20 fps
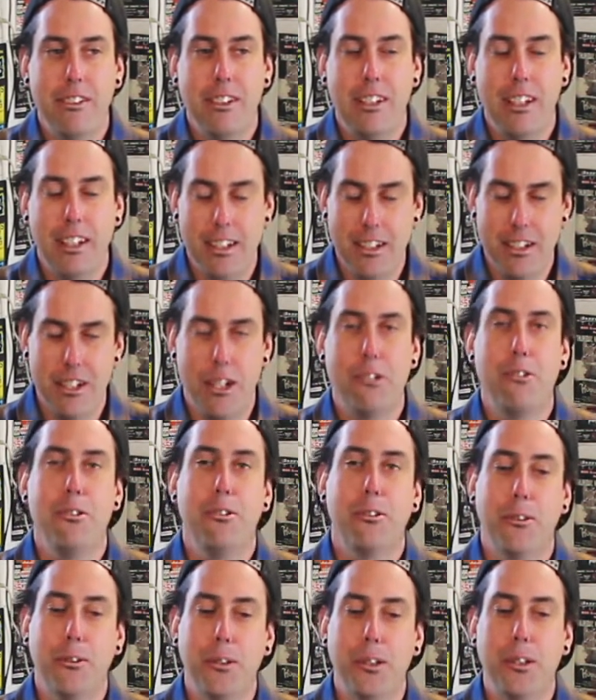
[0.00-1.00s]
an industrial
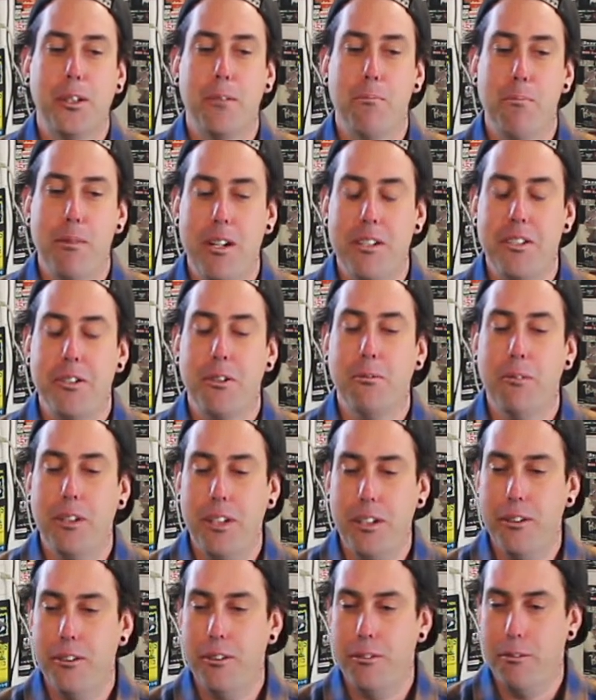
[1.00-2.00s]
coil compressor when
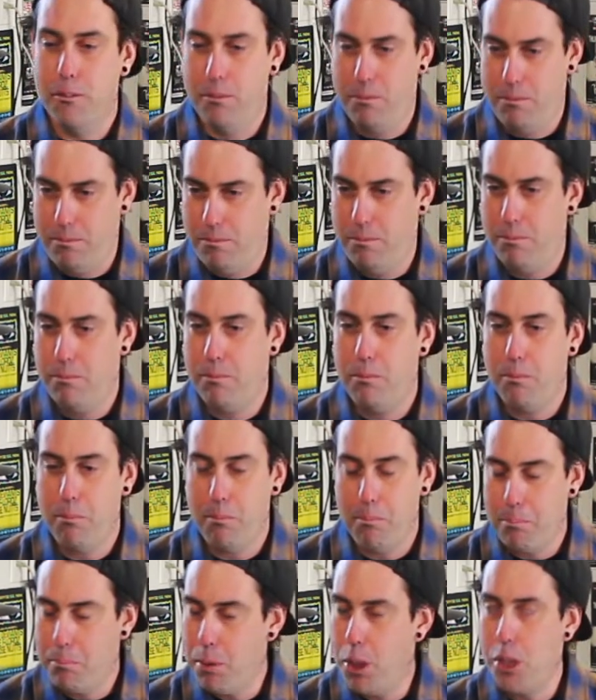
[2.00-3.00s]
you're
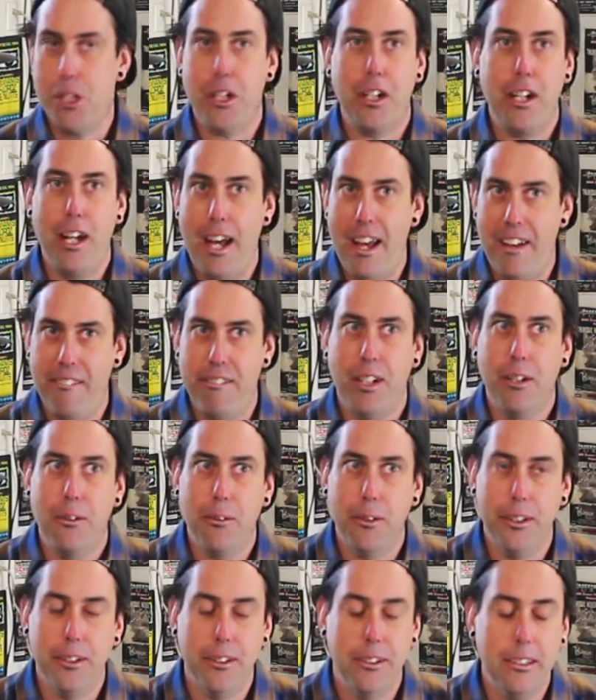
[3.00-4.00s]
pushing a heavy
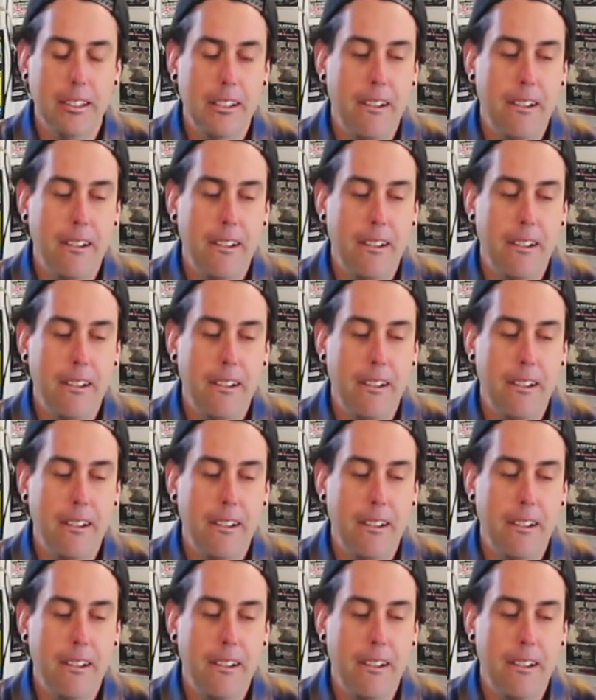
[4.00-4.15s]
coil.